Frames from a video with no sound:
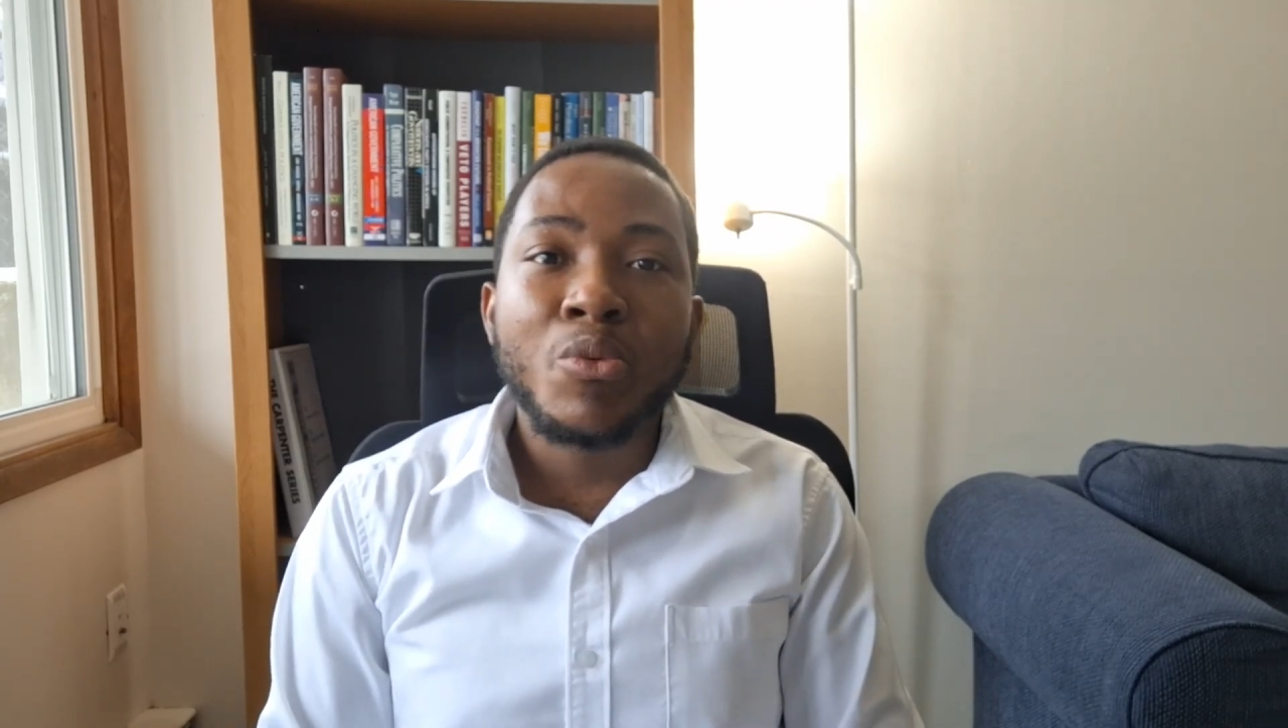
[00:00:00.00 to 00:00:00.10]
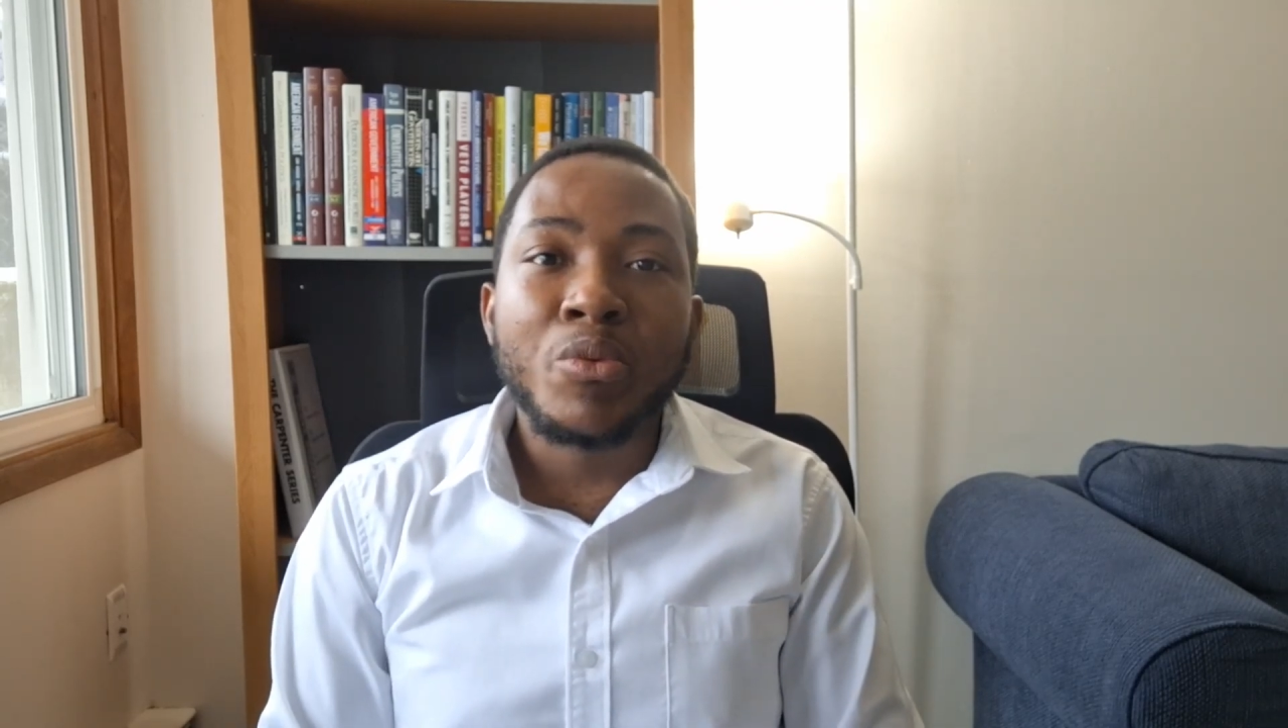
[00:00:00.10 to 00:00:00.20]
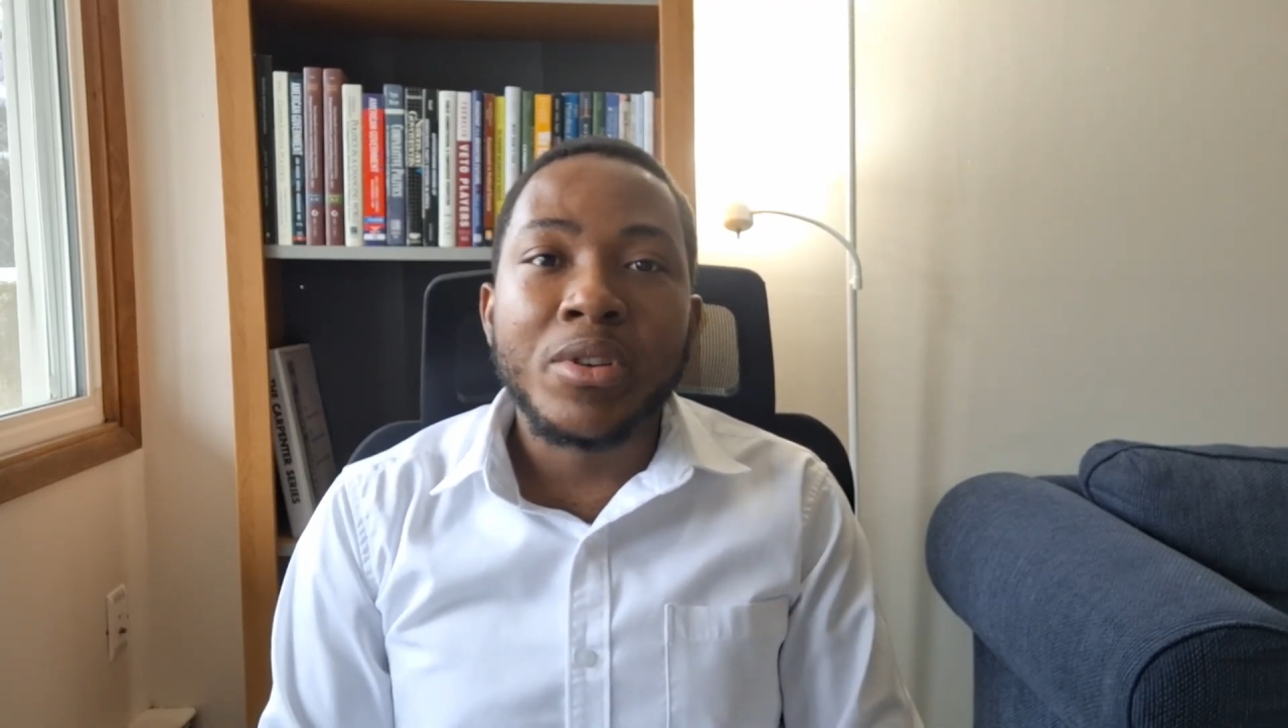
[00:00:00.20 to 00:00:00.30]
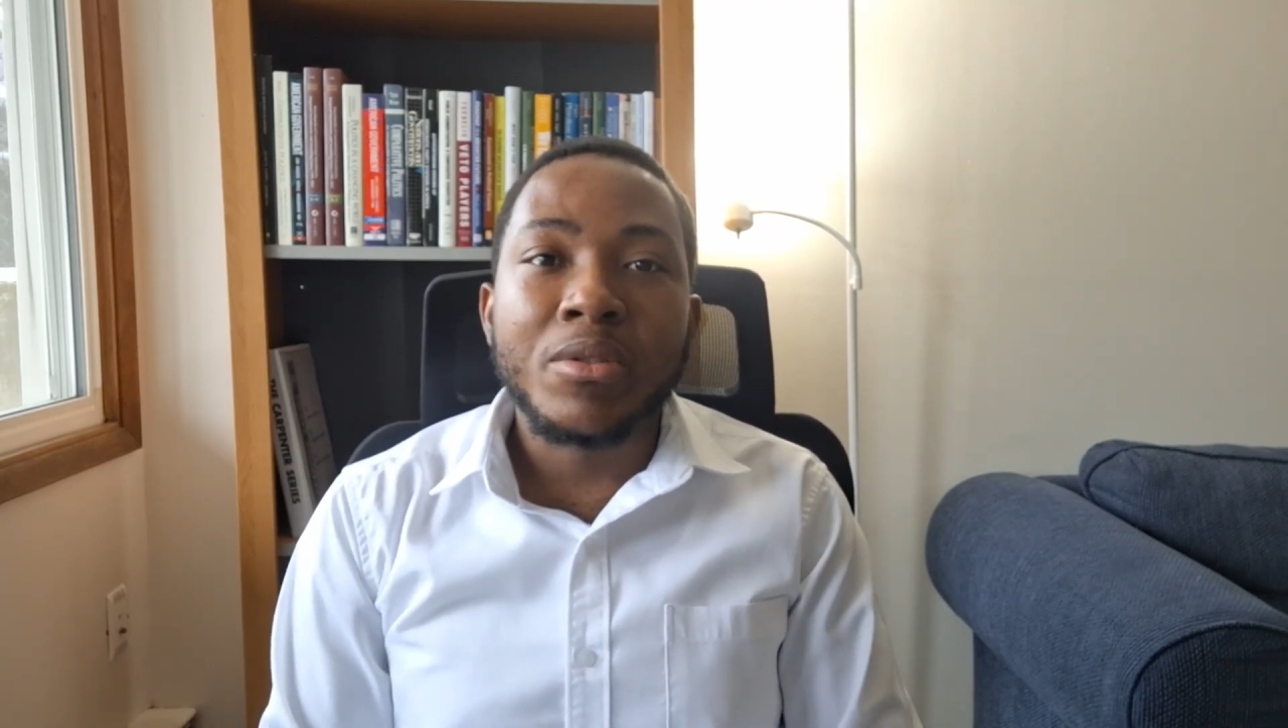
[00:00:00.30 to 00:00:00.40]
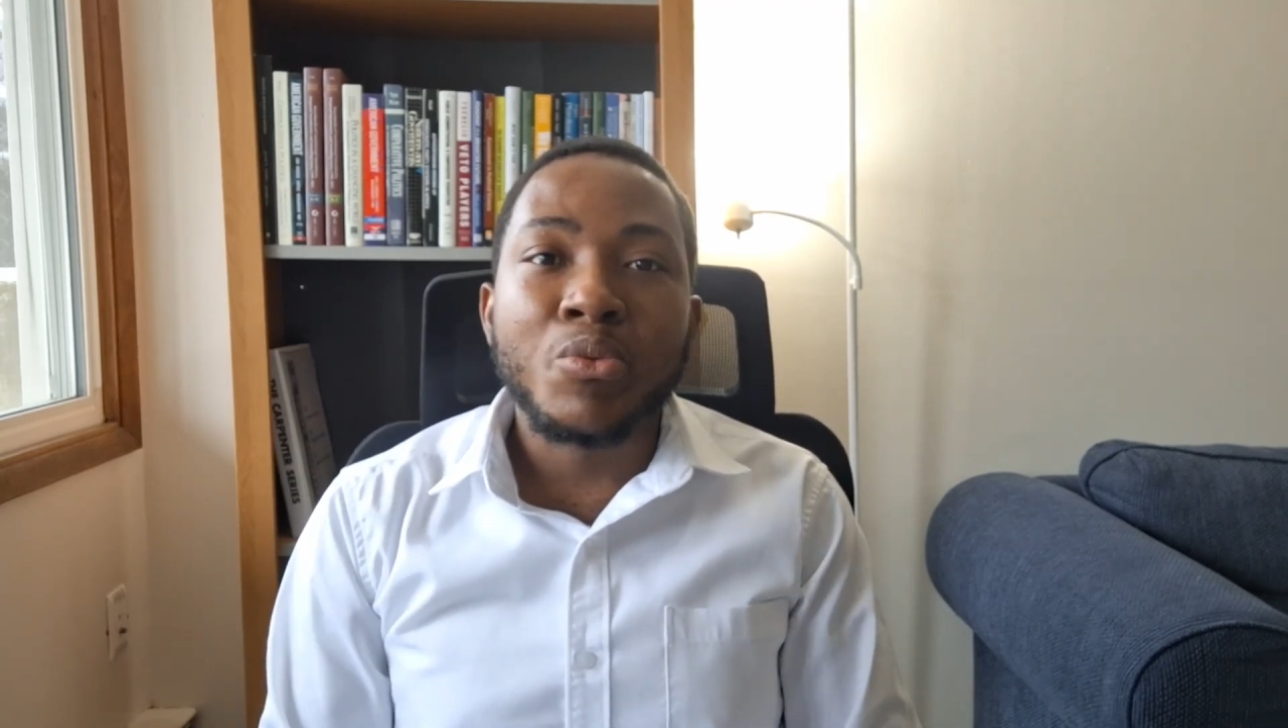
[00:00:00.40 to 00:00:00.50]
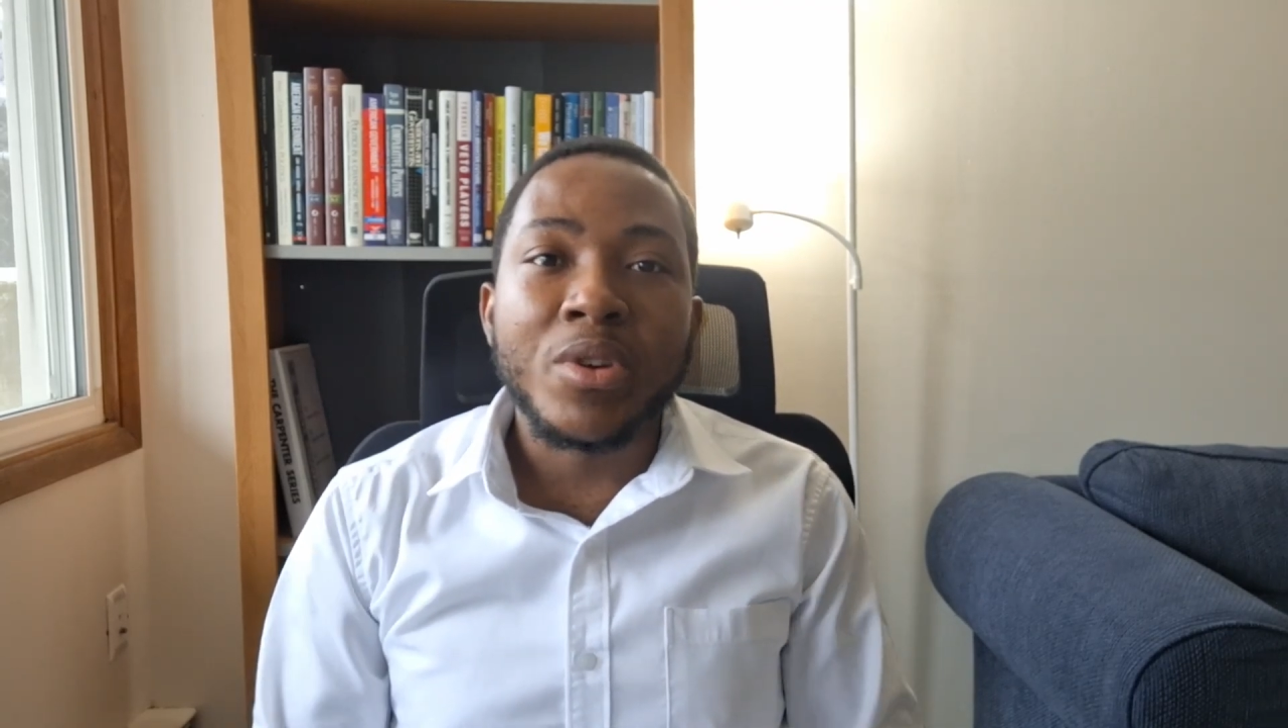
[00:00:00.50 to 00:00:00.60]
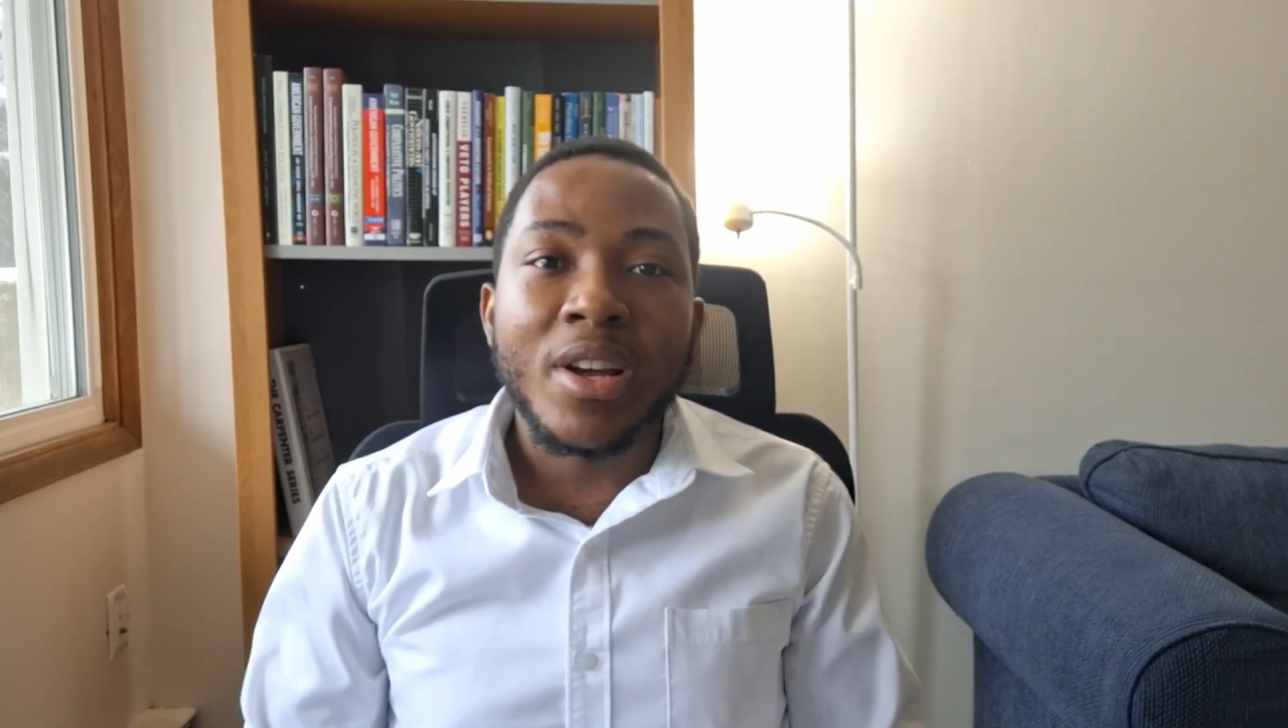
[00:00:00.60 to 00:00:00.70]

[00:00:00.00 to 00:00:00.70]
we